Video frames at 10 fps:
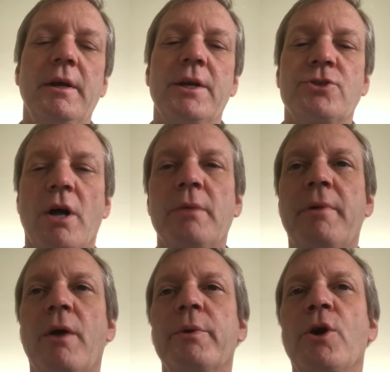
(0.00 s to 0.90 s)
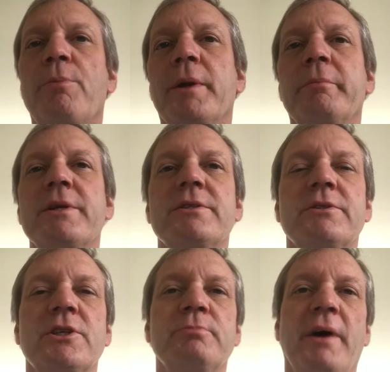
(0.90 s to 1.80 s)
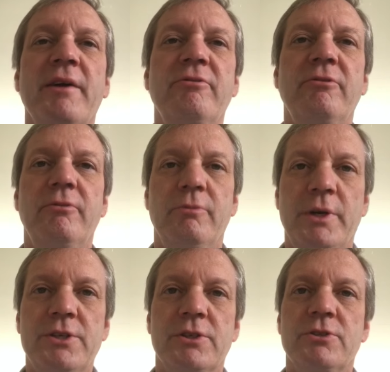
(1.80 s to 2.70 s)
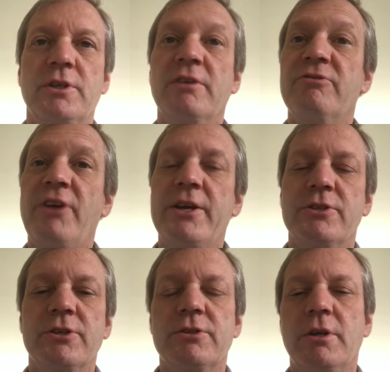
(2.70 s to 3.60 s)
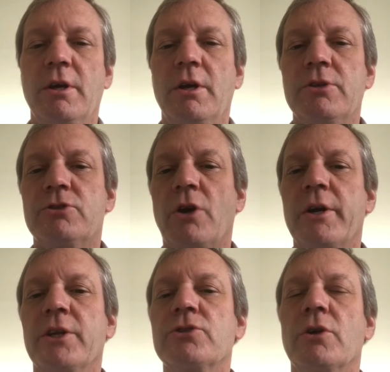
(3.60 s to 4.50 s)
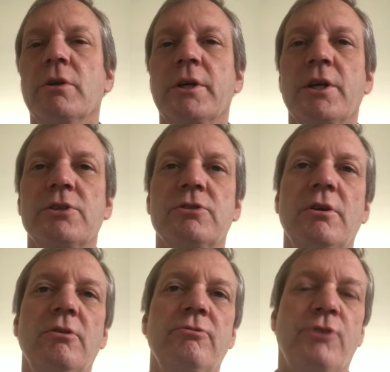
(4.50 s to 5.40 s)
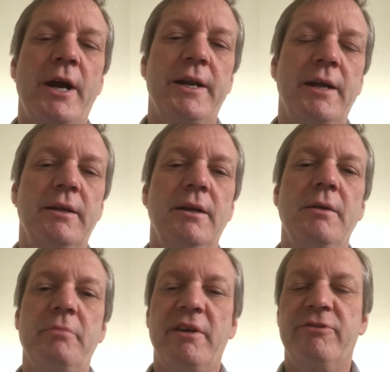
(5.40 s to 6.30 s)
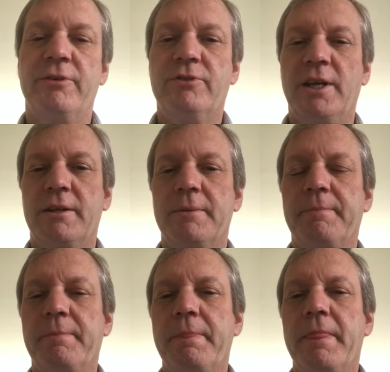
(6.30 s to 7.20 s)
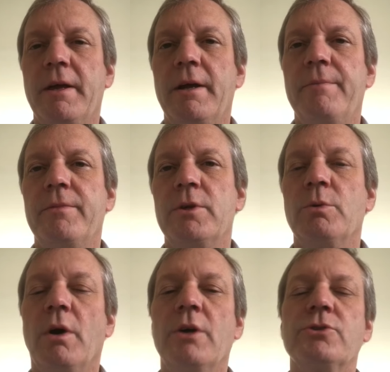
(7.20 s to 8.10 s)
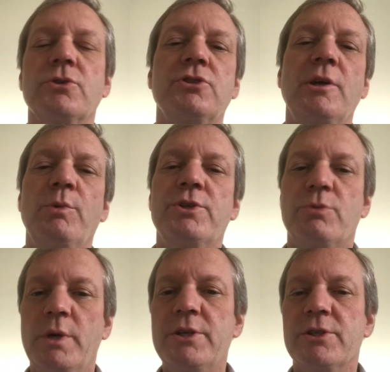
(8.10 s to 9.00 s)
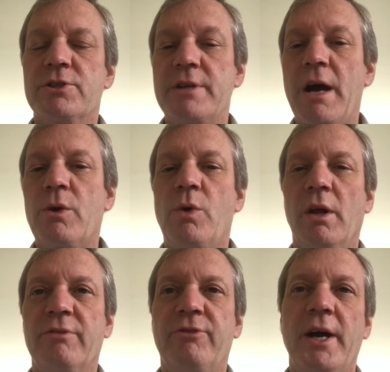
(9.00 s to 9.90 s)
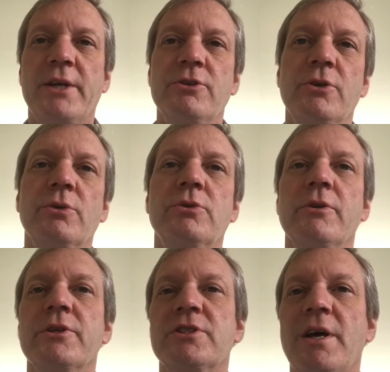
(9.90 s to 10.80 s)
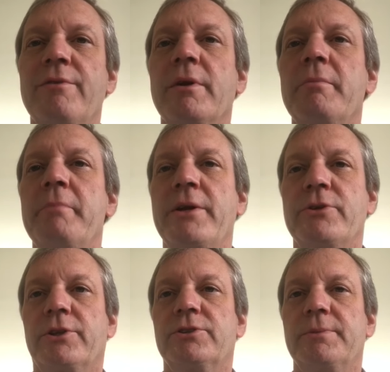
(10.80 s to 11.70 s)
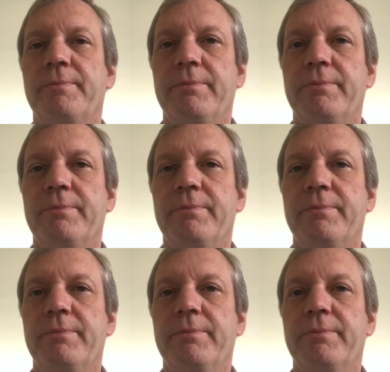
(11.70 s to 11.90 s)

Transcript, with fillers: It's all about reopening businesses by regions in phases starting as early as Friday, May 15th. You will also see which regions now qualify due to the seven matrix.